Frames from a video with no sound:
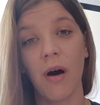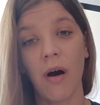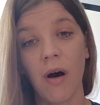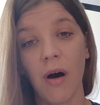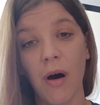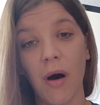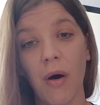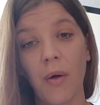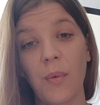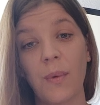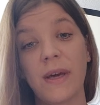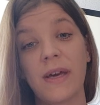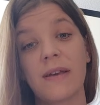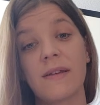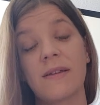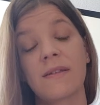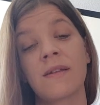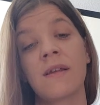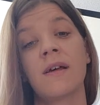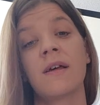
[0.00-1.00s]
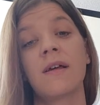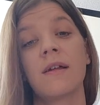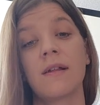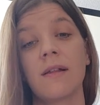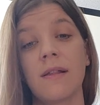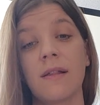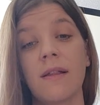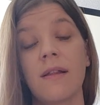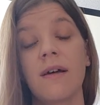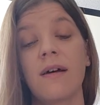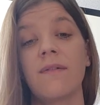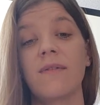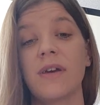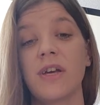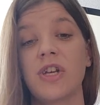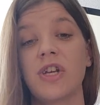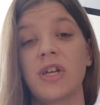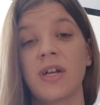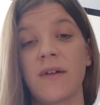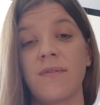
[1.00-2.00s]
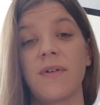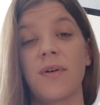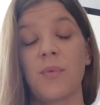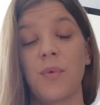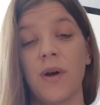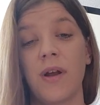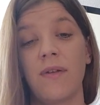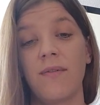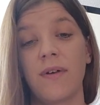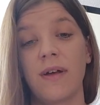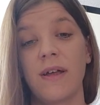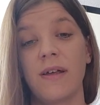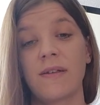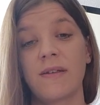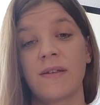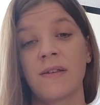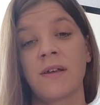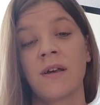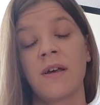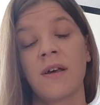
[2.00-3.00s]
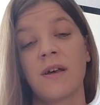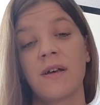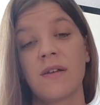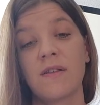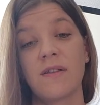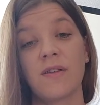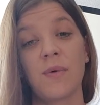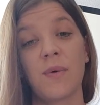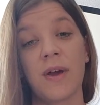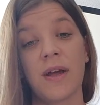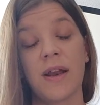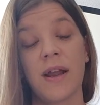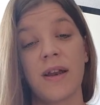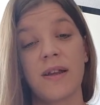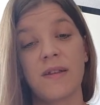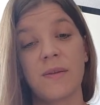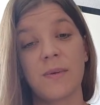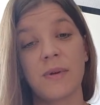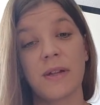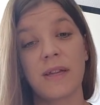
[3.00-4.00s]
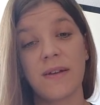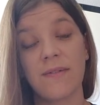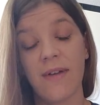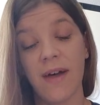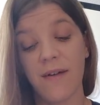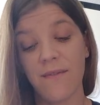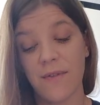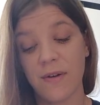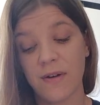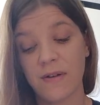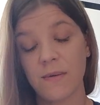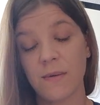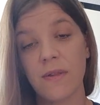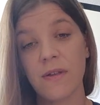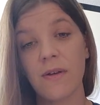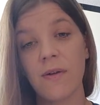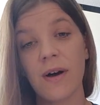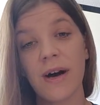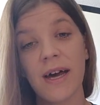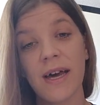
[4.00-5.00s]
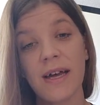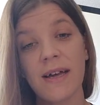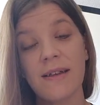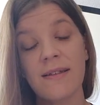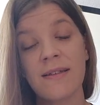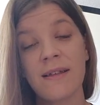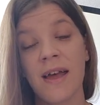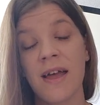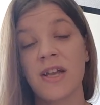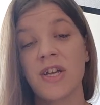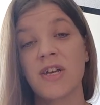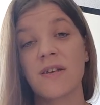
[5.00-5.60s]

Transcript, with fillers: always love each and every one of us. So, again, I just want to leave that verse with you guys and